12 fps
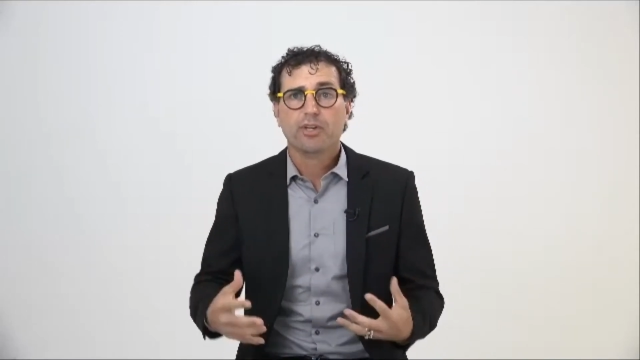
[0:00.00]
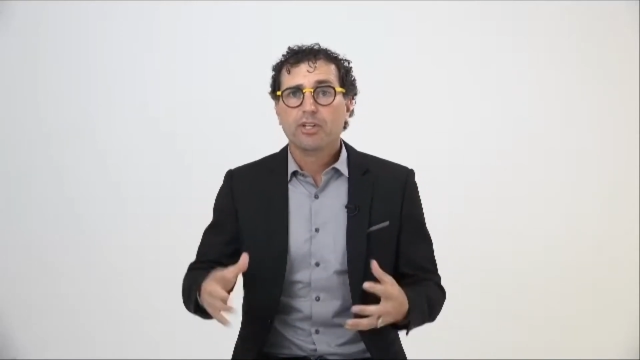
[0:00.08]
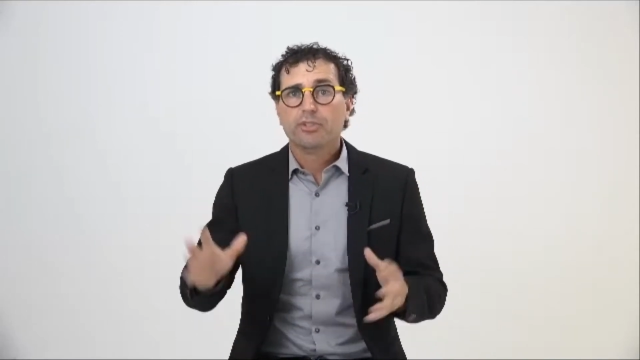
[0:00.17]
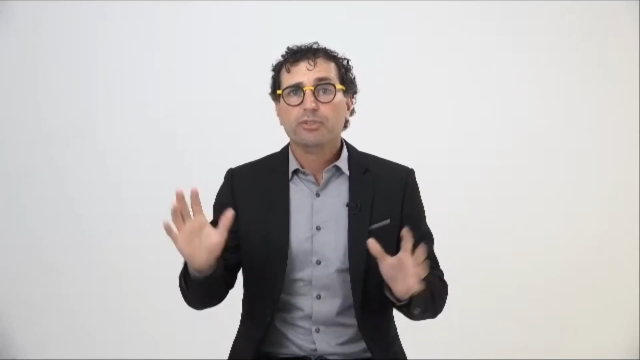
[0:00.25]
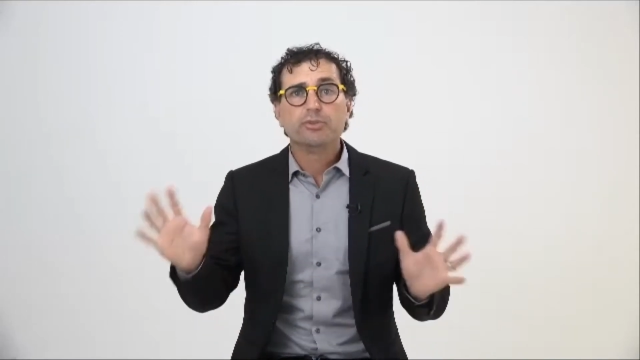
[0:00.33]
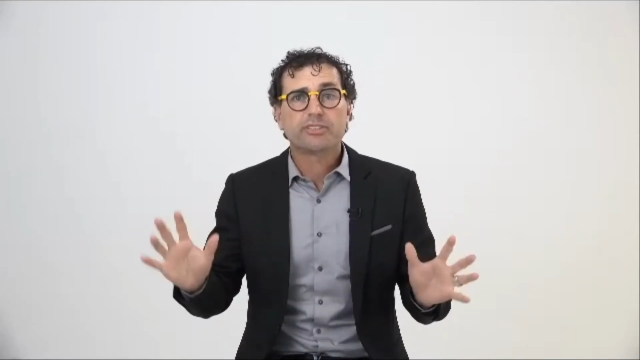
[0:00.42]

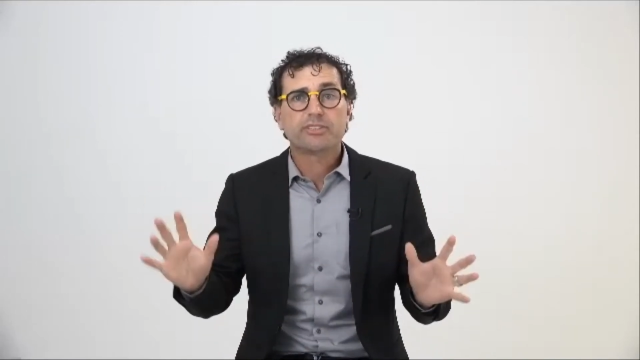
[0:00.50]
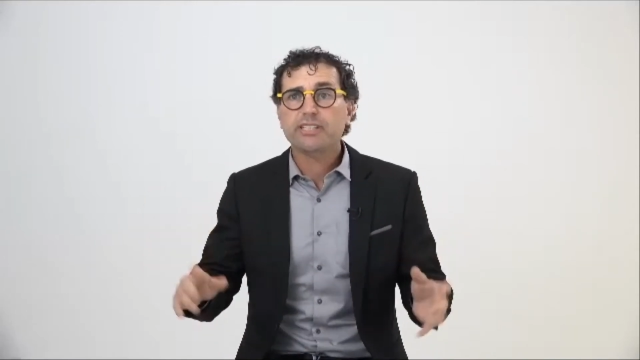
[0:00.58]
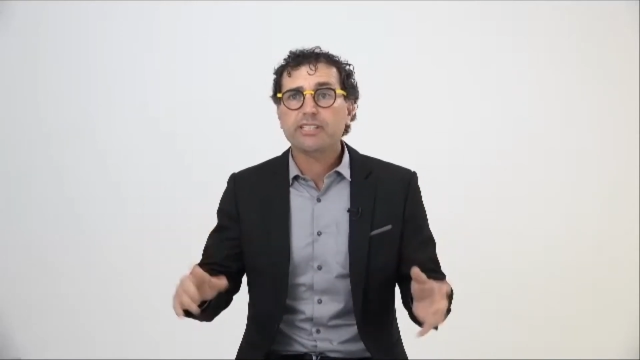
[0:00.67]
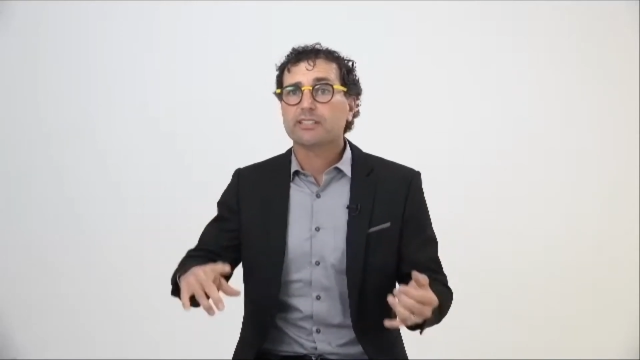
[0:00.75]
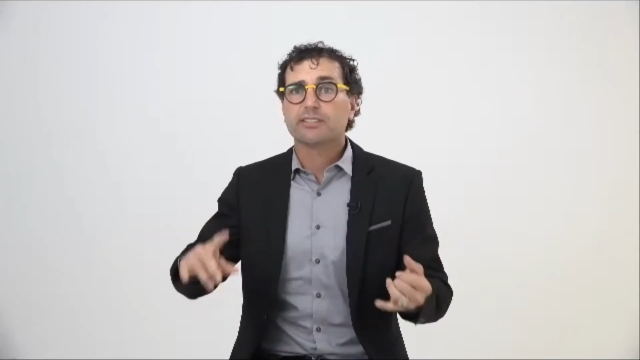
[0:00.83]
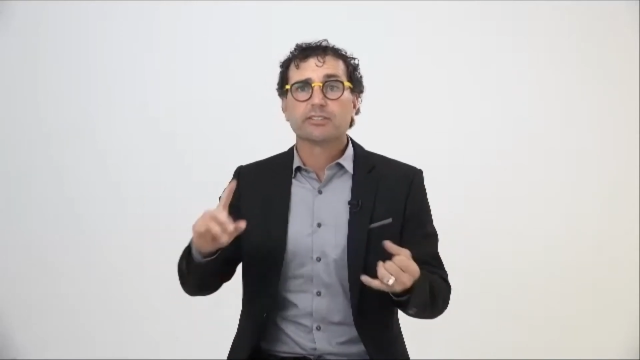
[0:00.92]
You see
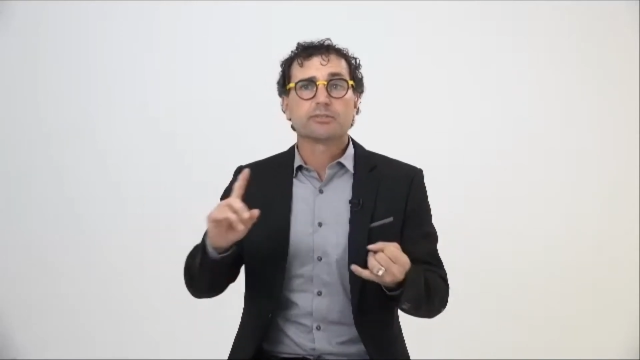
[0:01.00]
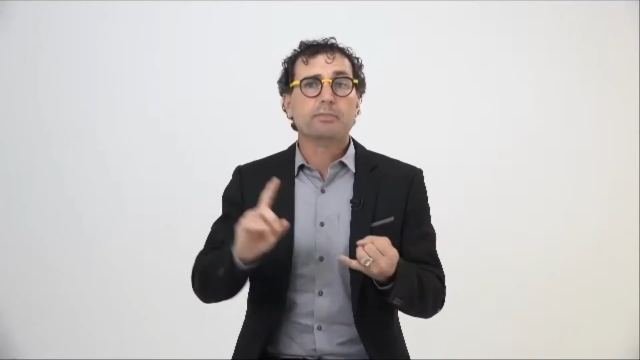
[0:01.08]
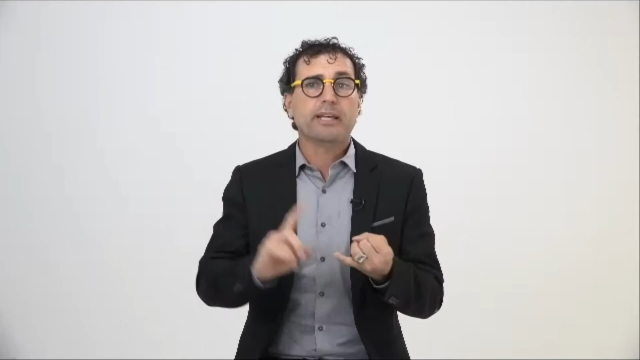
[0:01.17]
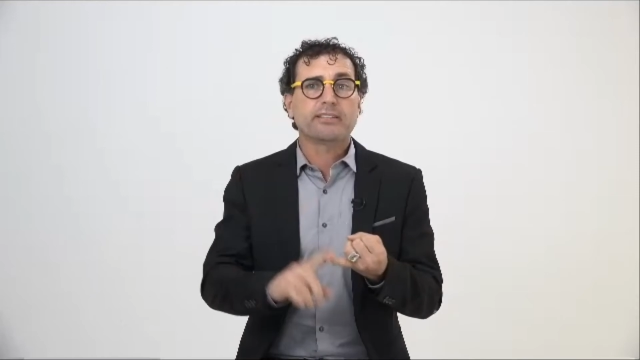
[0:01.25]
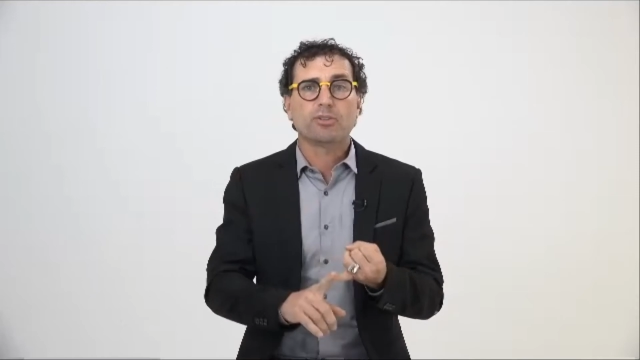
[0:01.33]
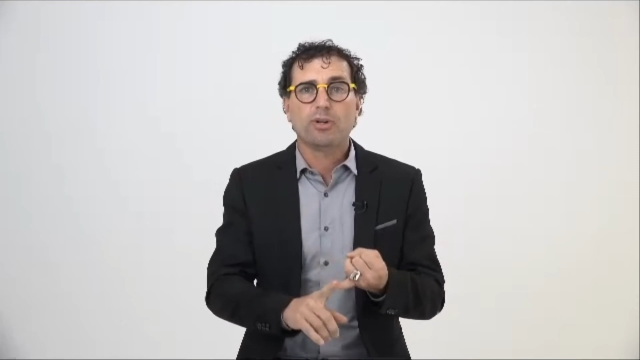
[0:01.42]
it. There's
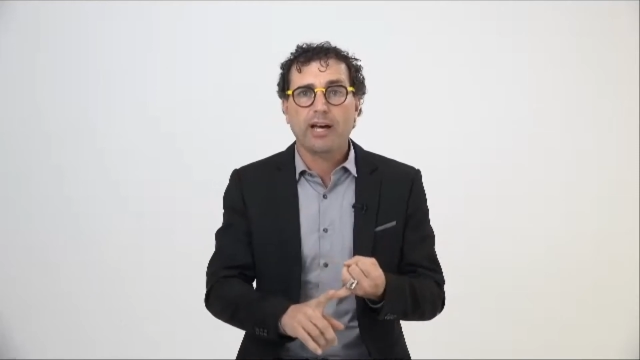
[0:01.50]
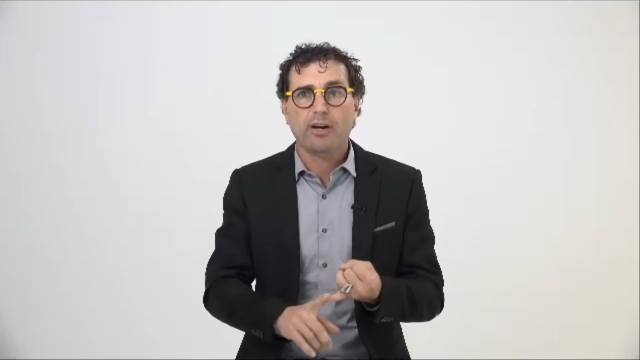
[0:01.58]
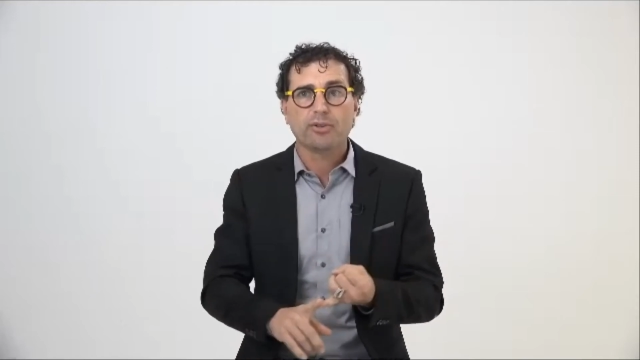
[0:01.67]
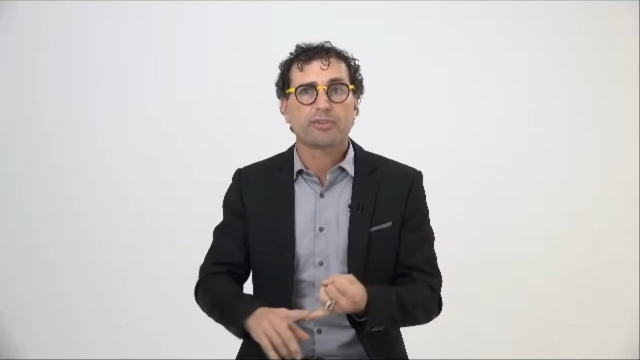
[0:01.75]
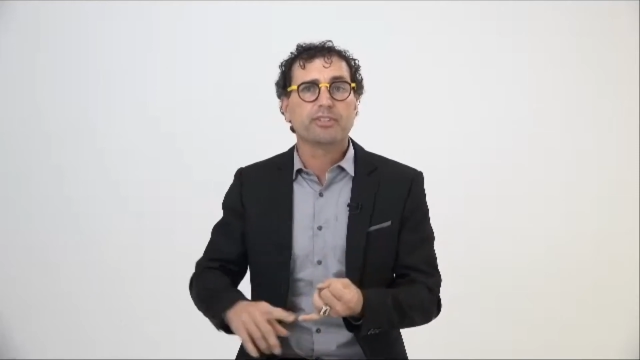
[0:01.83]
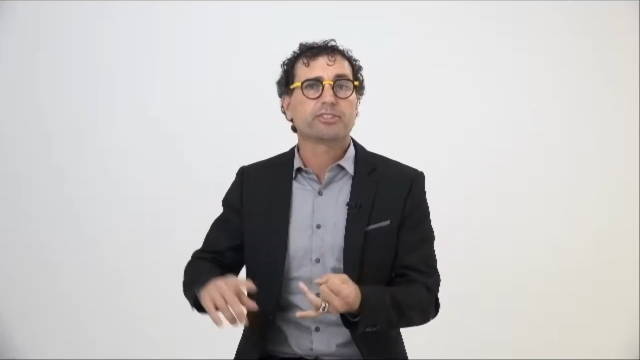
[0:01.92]
mental
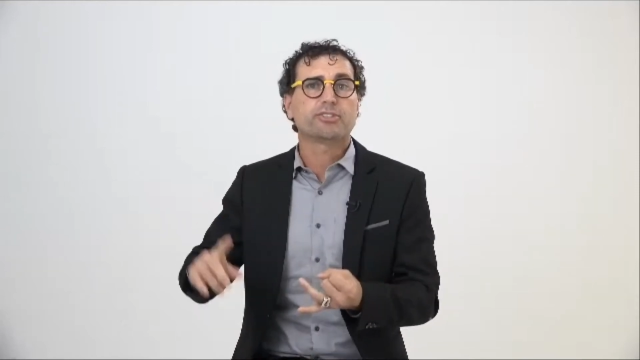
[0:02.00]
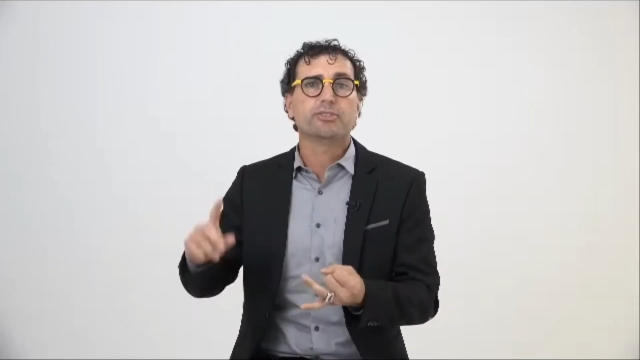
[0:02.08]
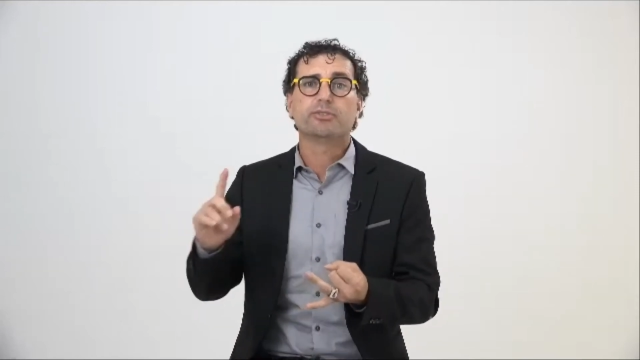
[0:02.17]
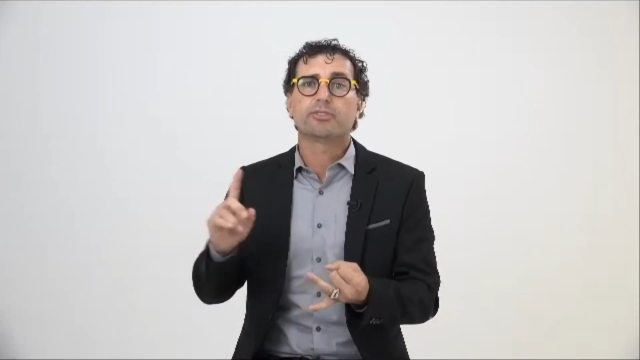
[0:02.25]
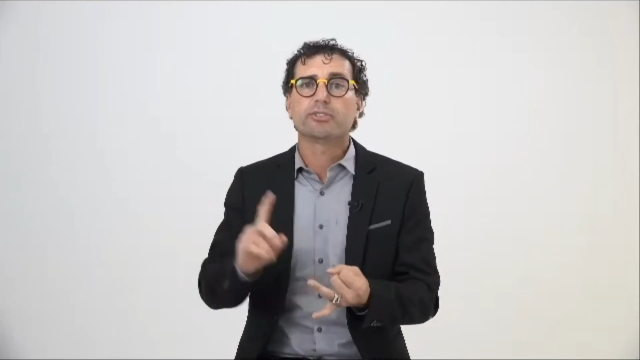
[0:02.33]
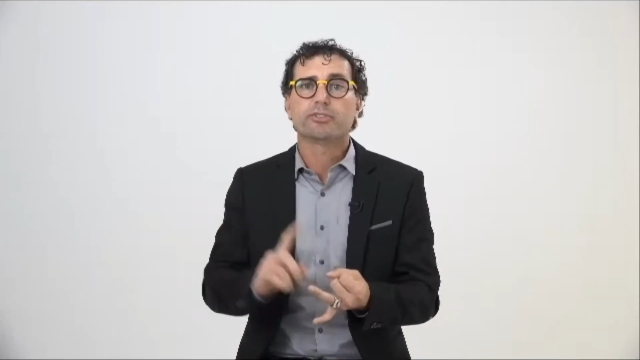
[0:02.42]
health issues.
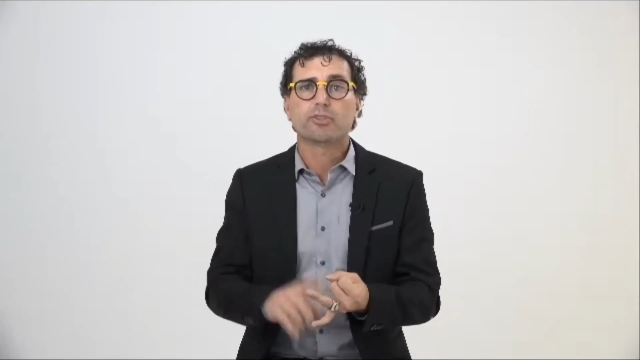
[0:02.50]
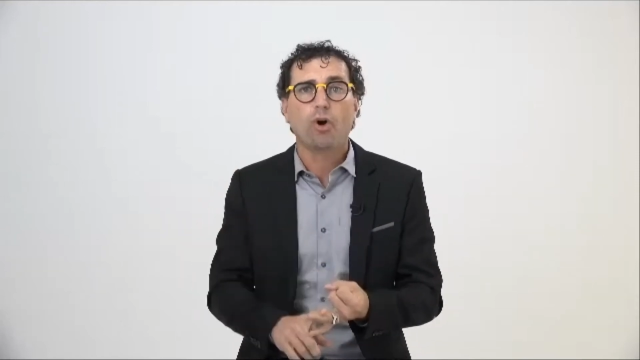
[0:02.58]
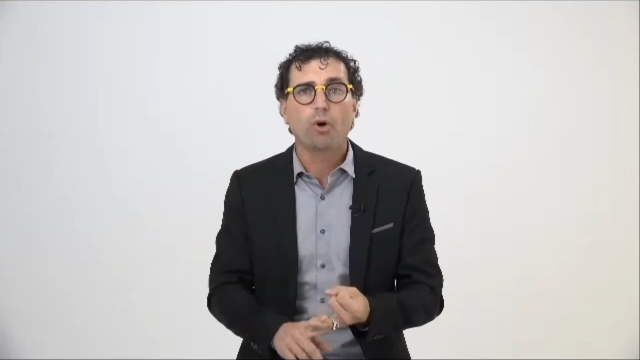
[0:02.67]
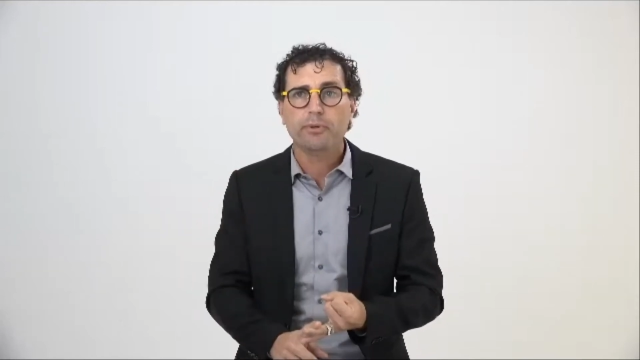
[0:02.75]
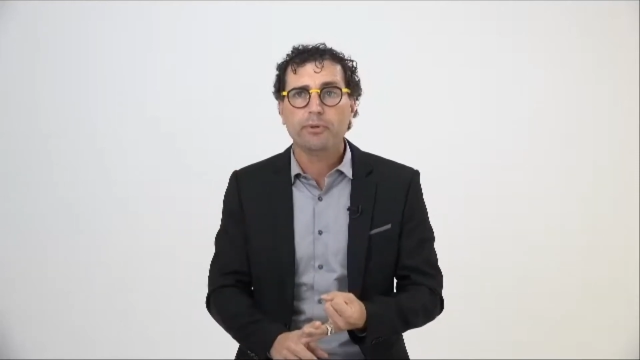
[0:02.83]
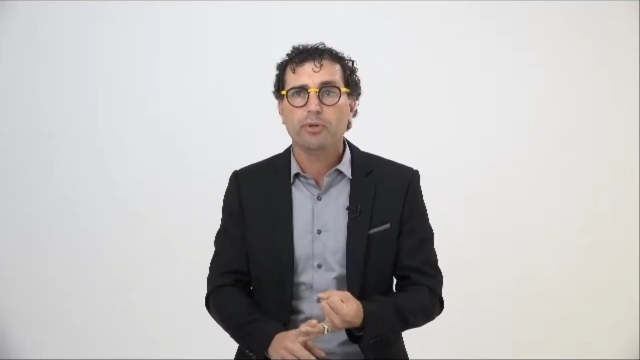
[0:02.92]
There's
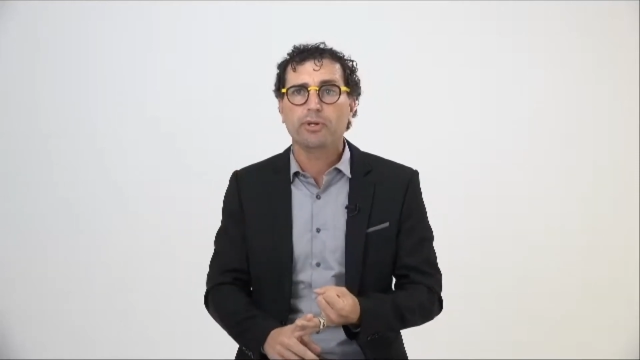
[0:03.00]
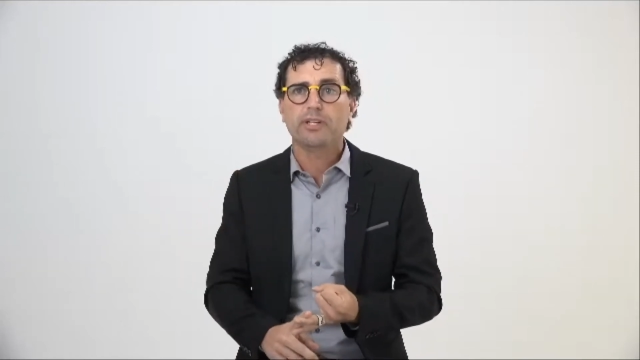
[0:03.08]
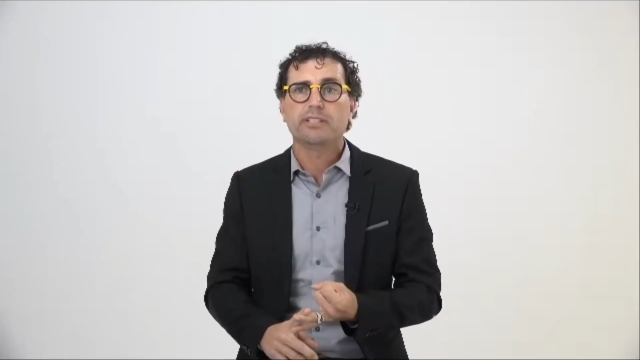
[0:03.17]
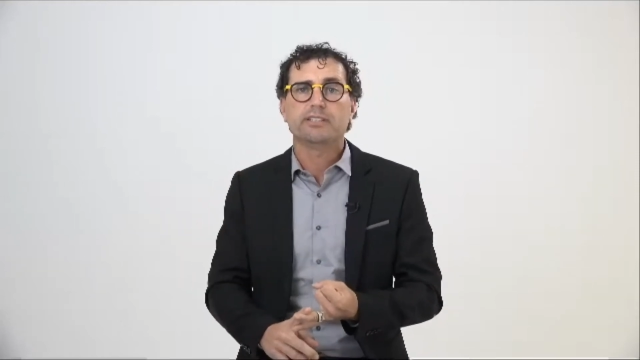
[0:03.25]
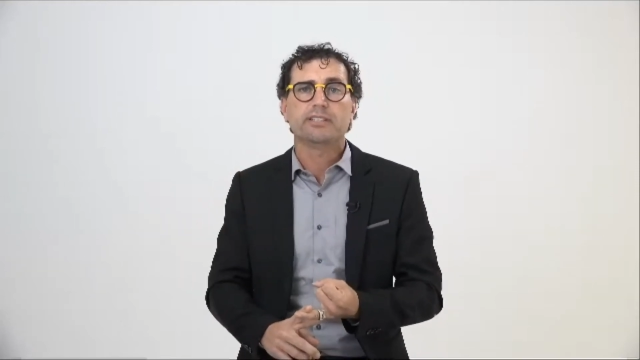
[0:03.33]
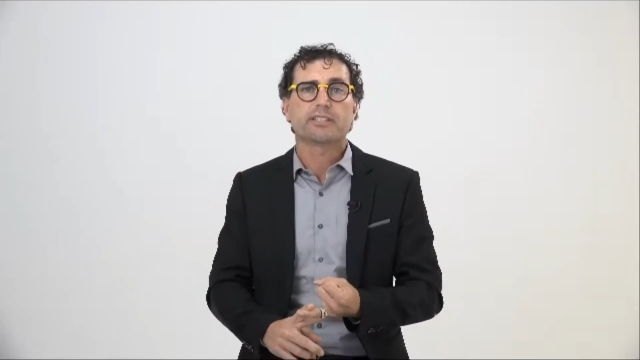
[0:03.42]
opioid
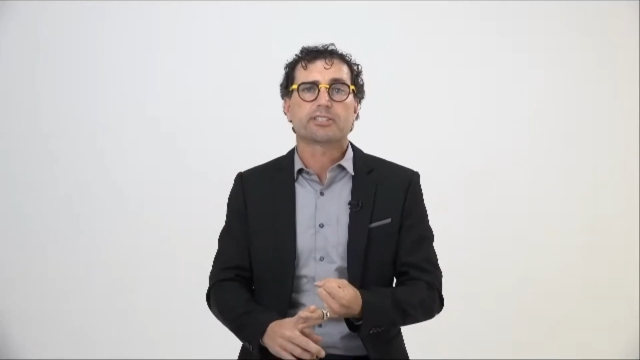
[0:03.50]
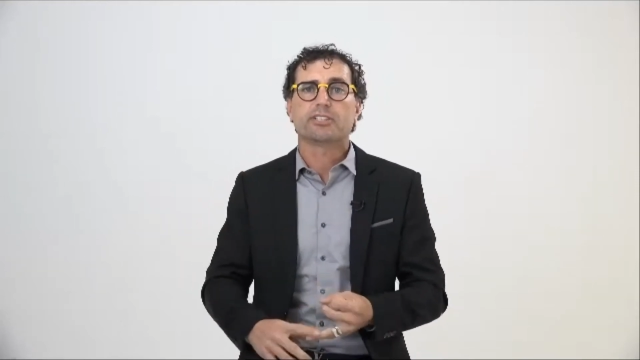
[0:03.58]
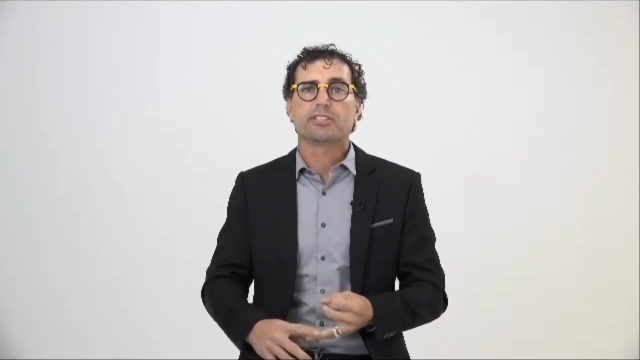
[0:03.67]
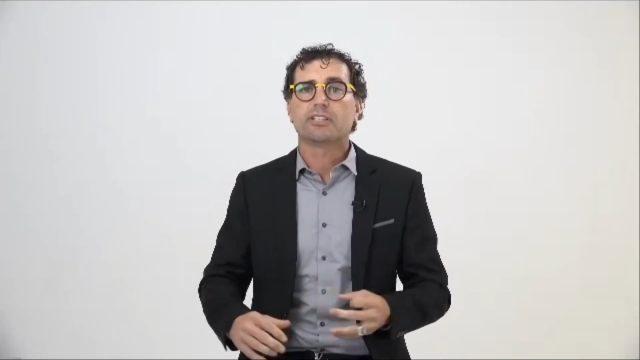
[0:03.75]
addiction.